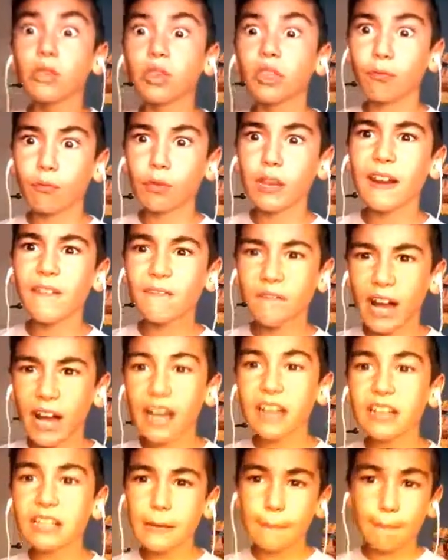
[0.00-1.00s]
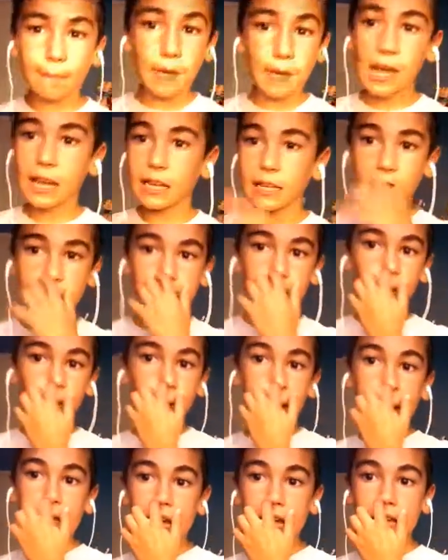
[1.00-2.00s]
The Freedom Fighters are back, and they're a
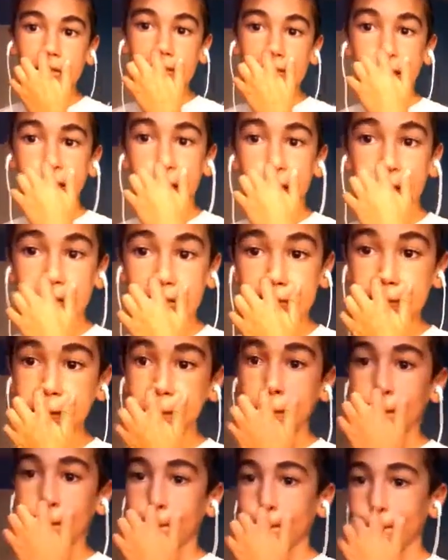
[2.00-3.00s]
gang of six